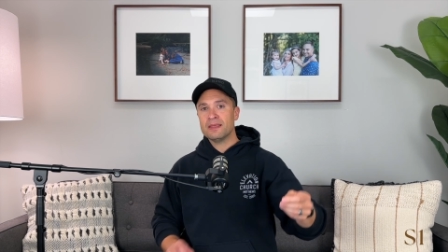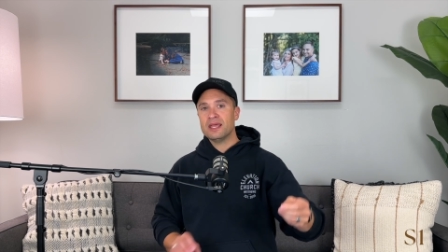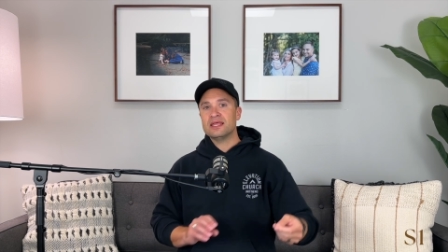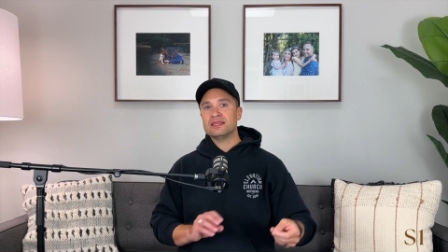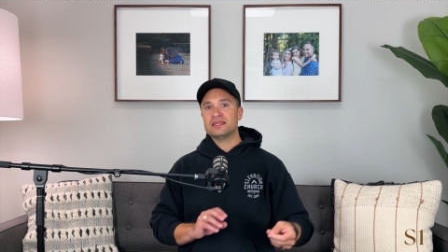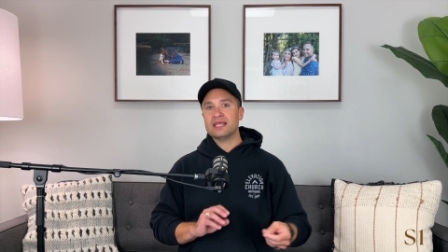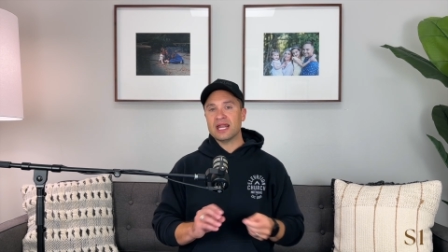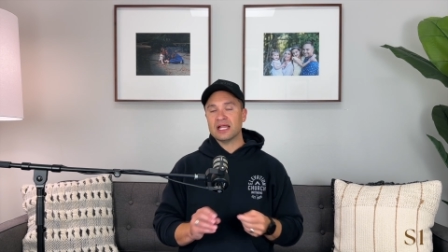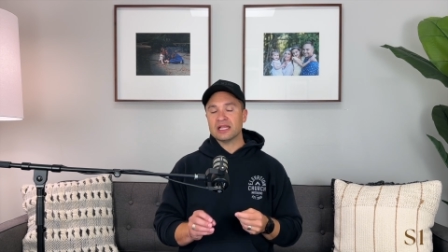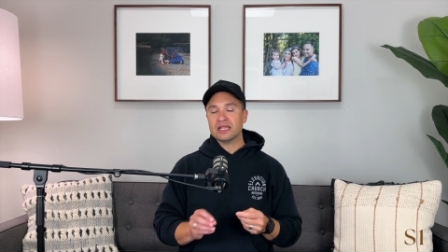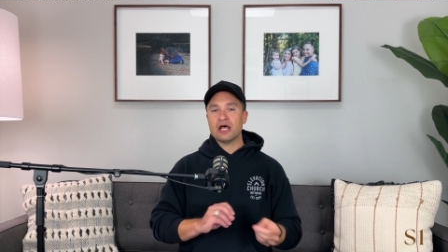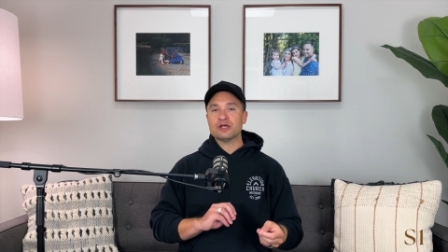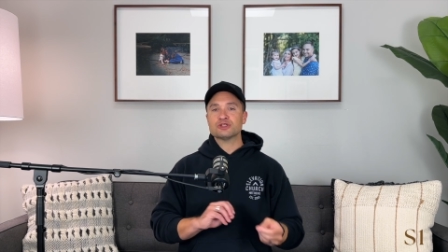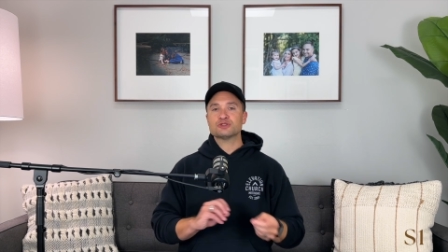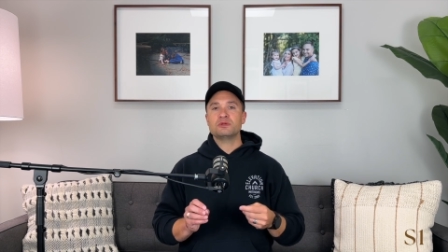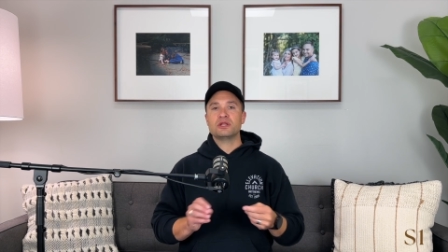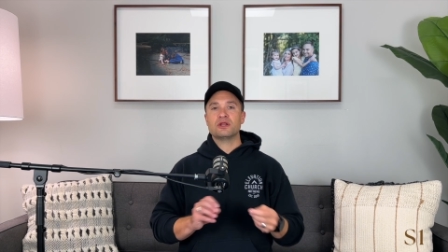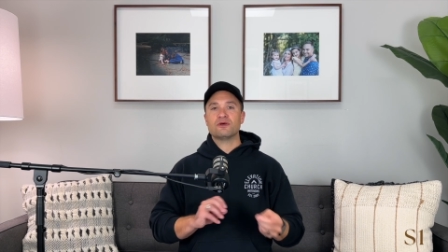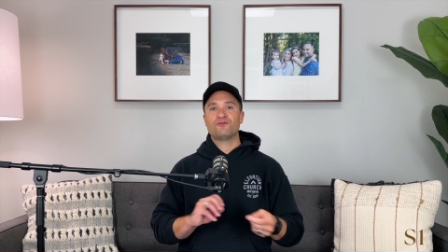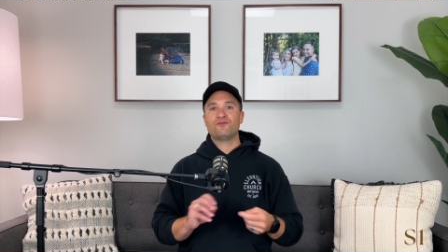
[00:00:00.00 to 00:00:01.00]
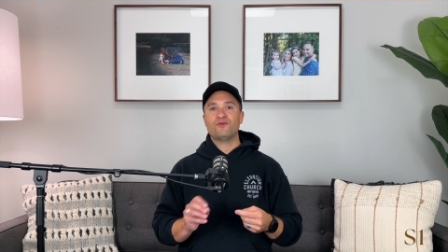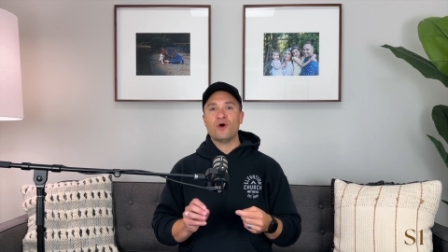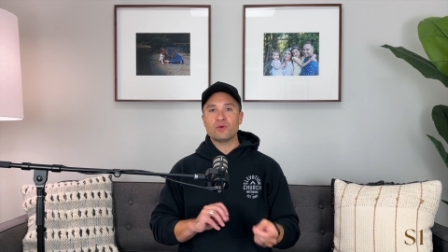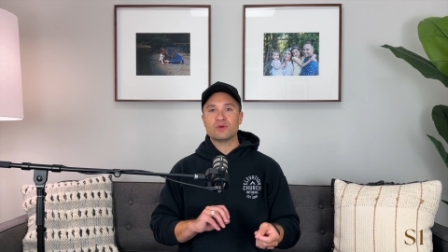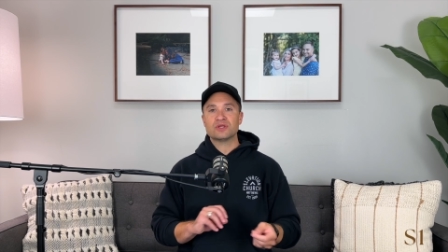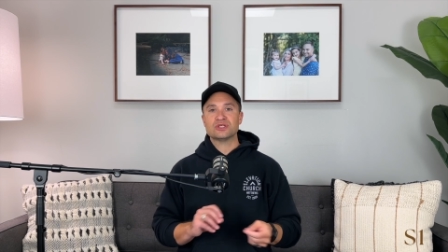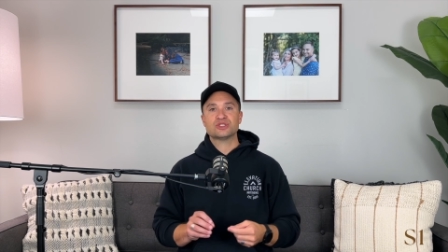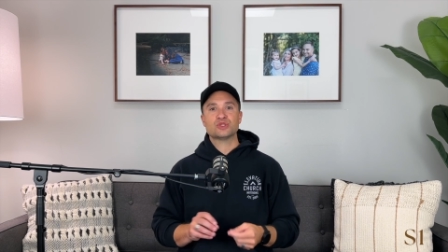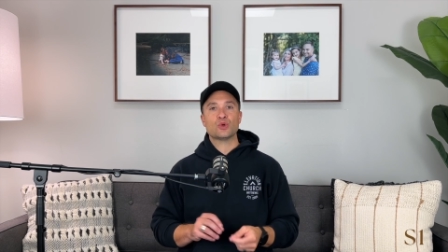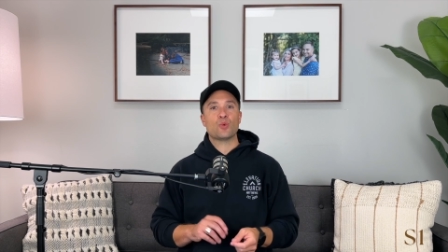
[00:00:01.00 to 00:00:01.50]
that allows me to
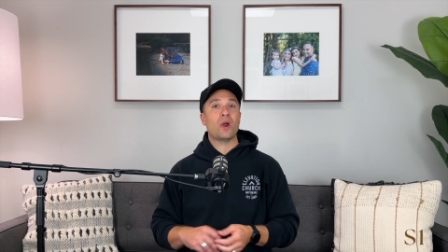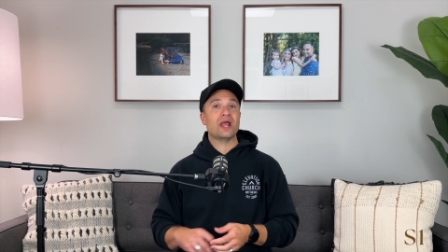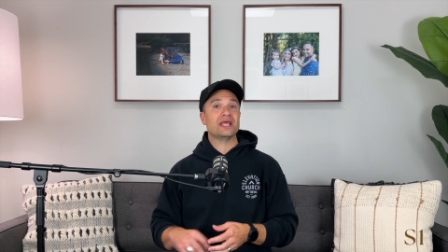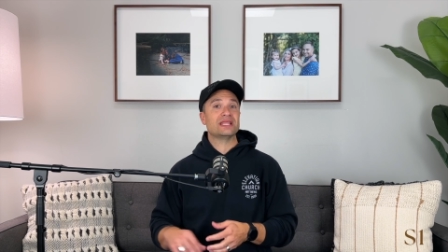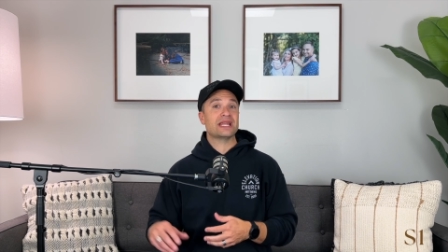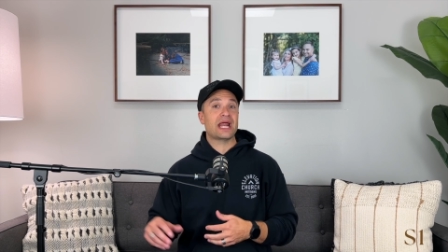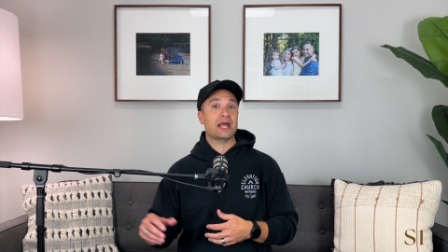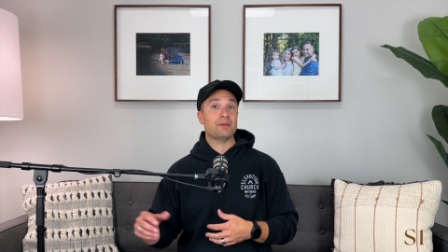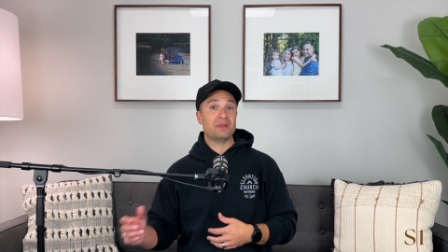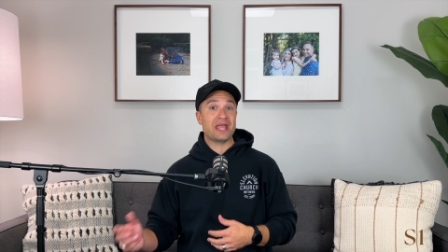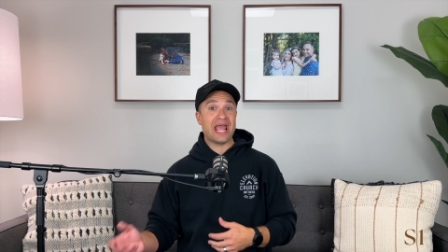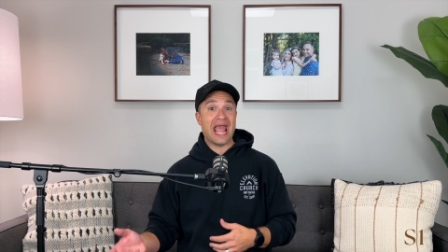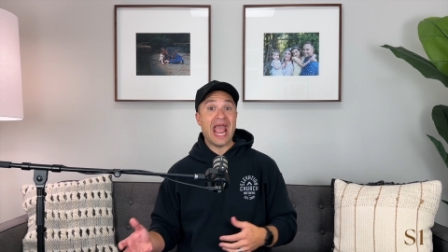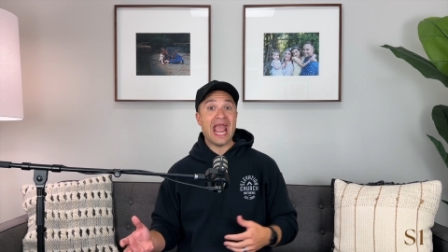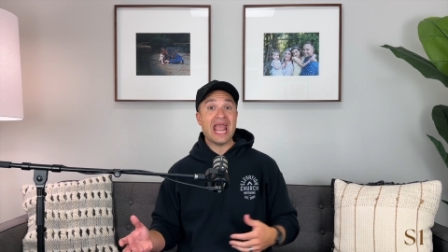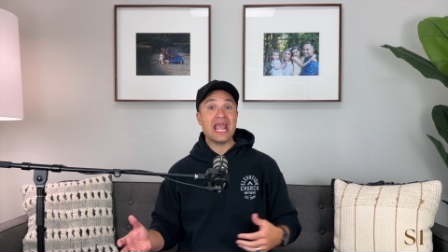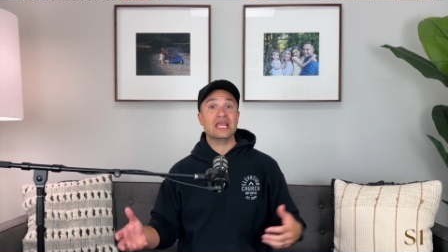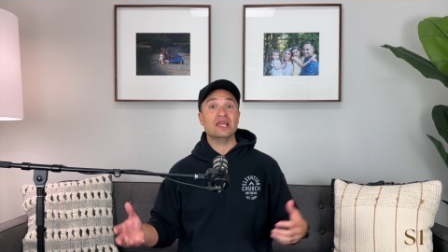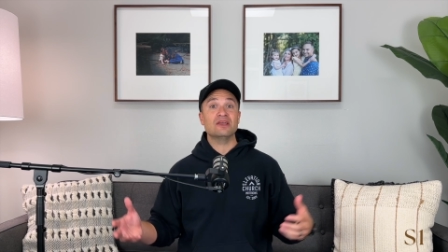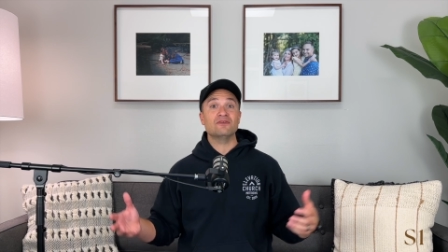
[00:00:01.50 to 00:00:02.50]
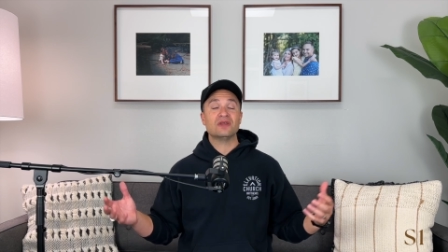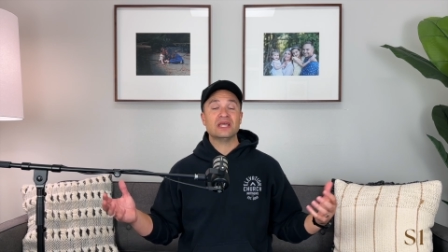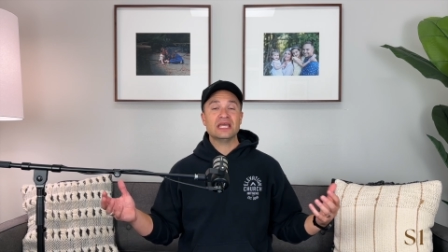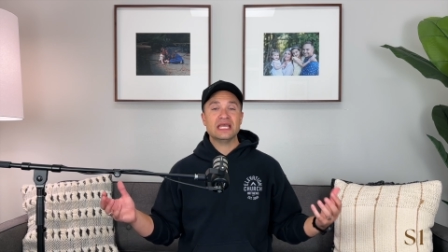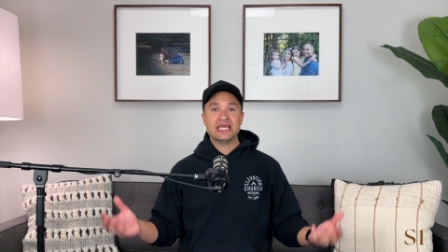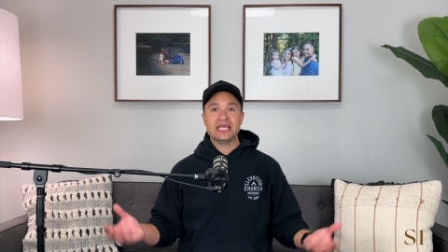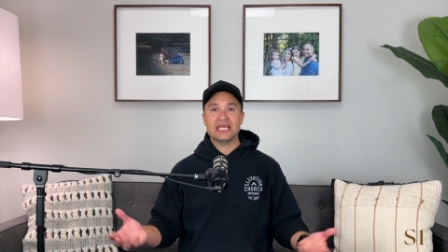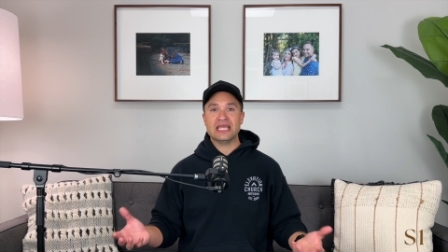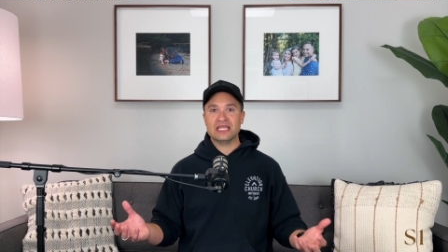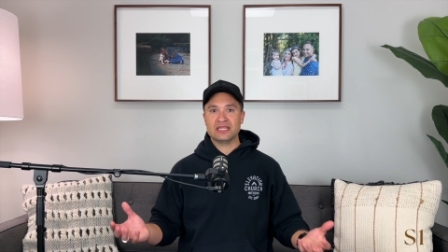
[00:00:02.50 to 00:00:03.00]
focus the way that I behave
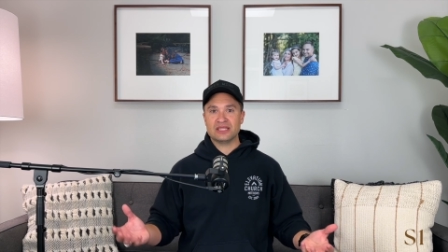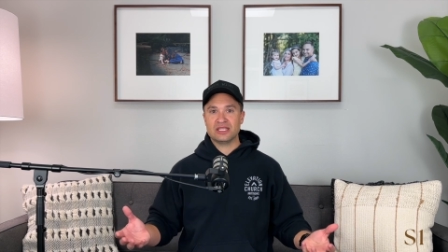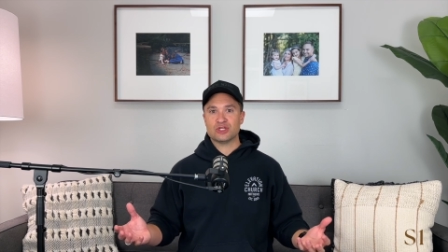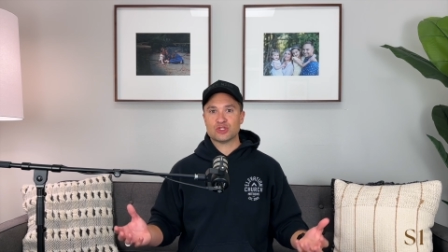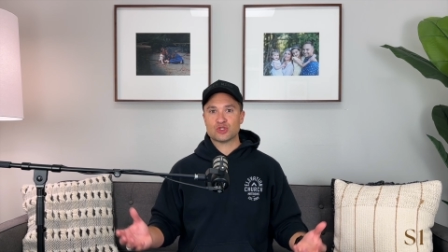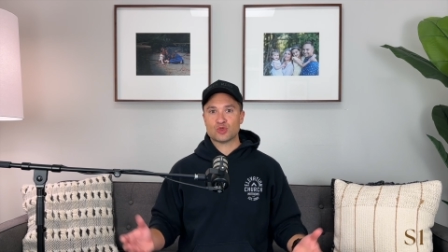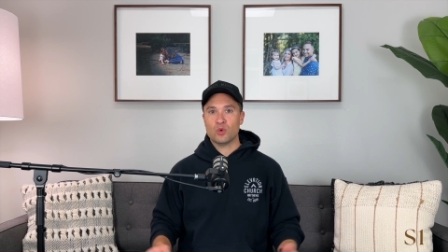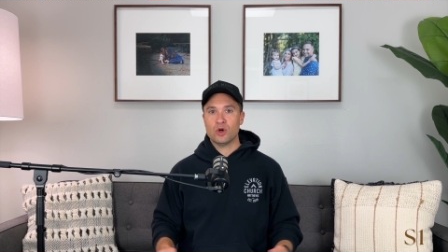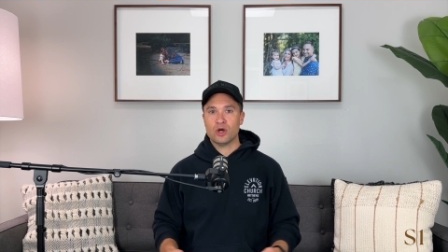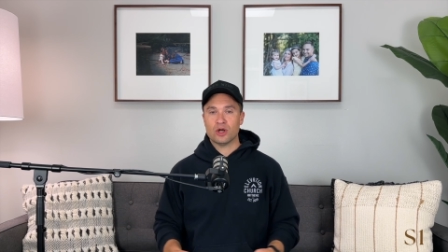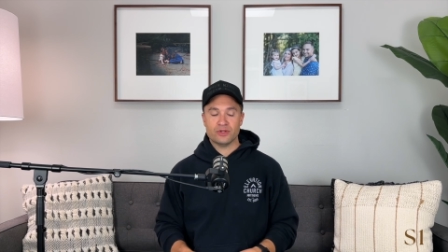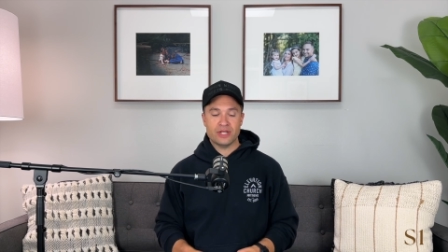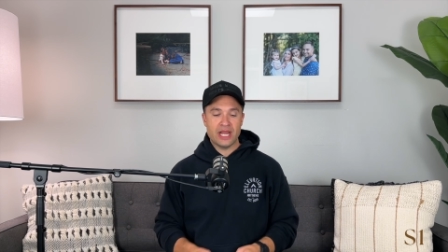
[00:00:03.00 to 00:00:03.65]
in this world.